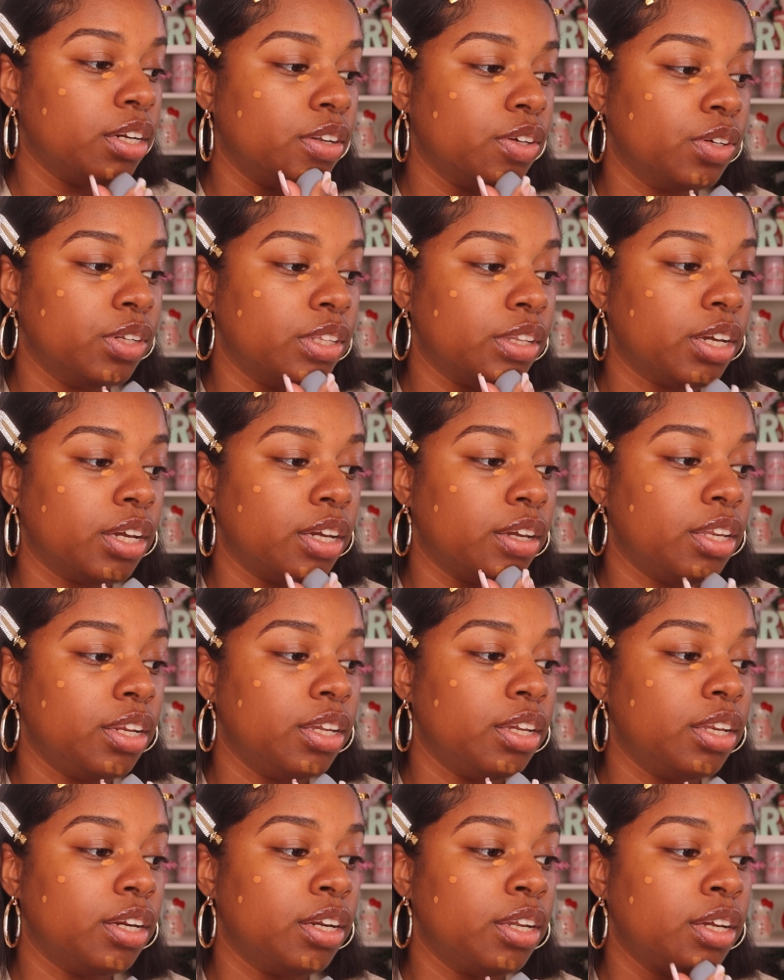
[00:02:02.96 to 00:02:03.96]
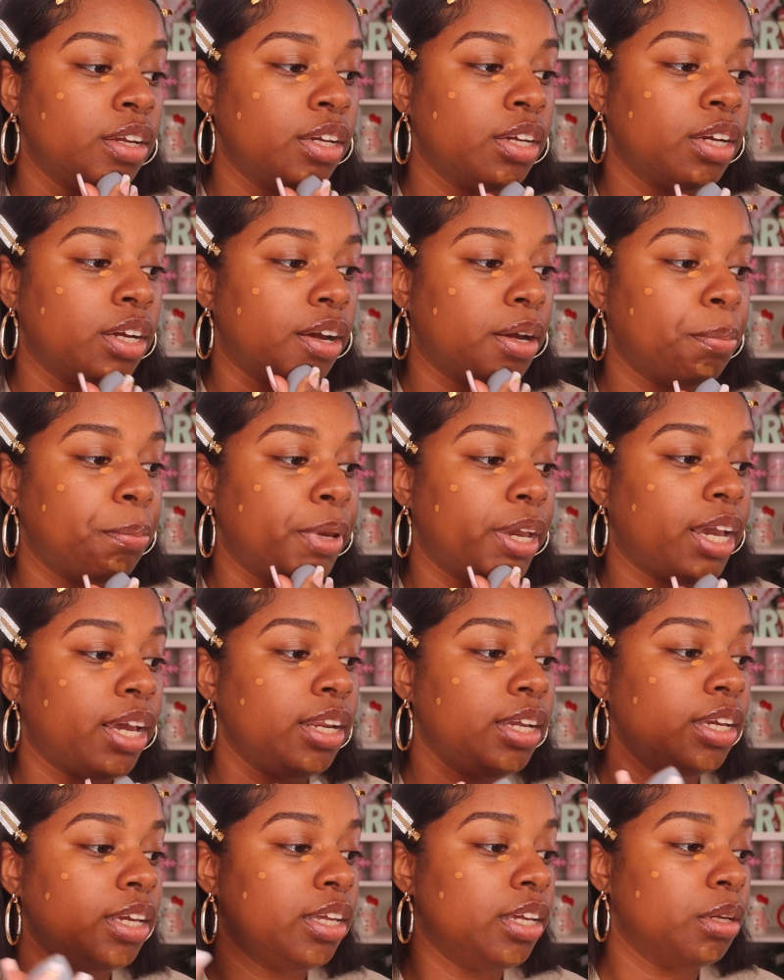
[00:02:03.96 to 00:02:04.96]
doing that. And then I'm
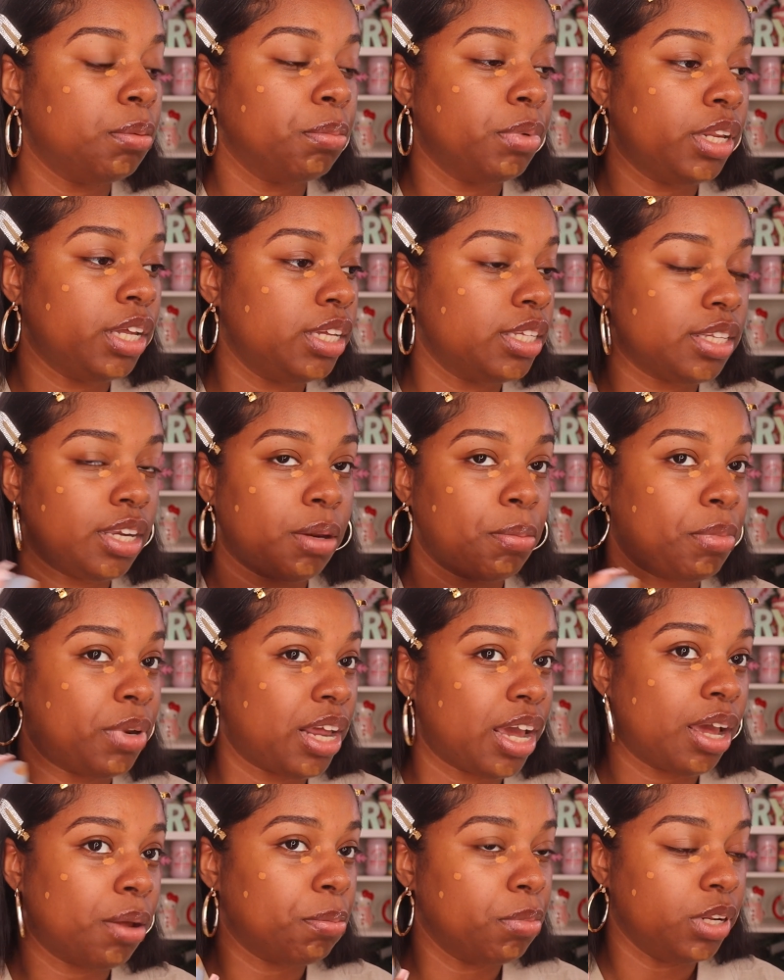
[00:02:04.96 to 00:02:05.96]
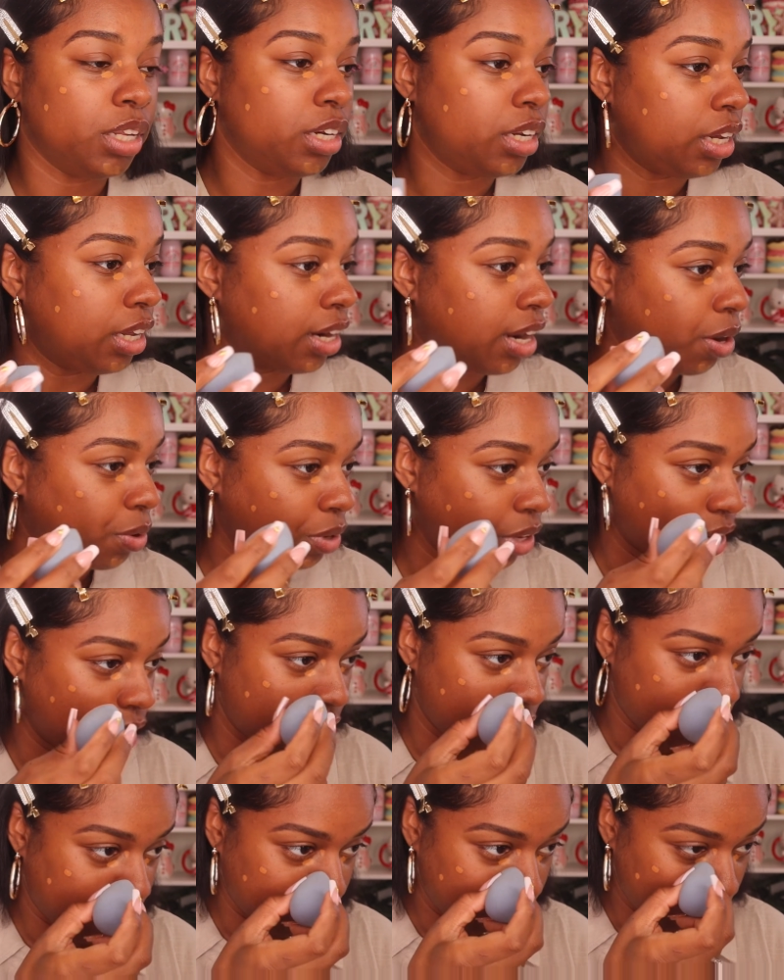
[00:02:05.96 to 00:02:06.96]
patting it in place, and I'm not blending it out
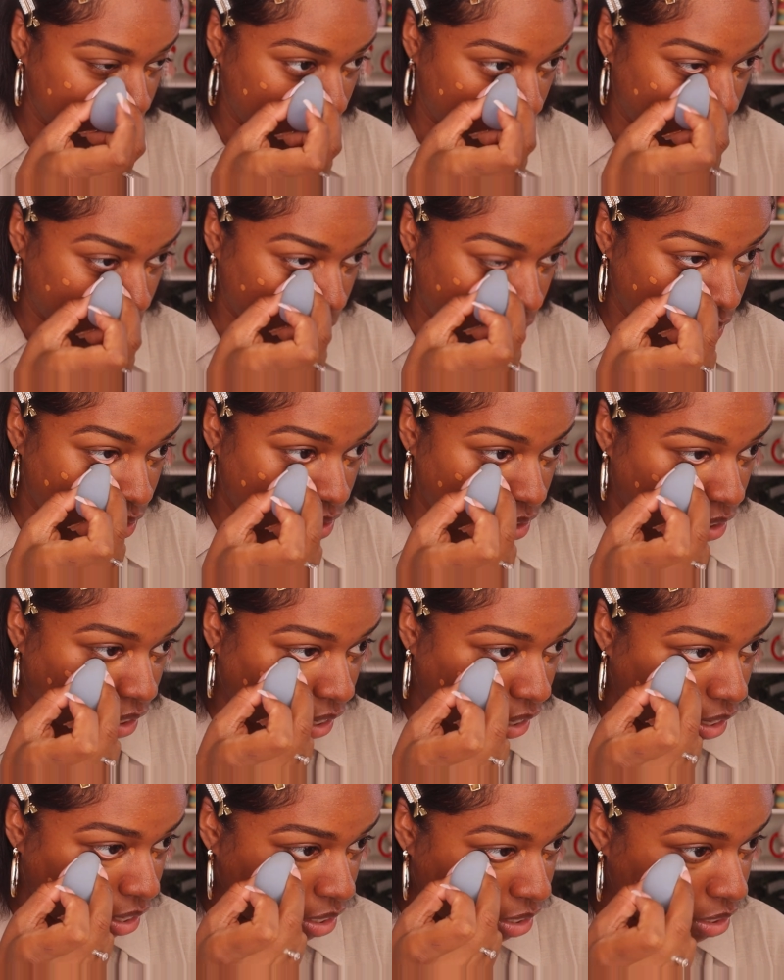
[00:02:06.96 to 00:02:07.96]
yet. I'm just going to like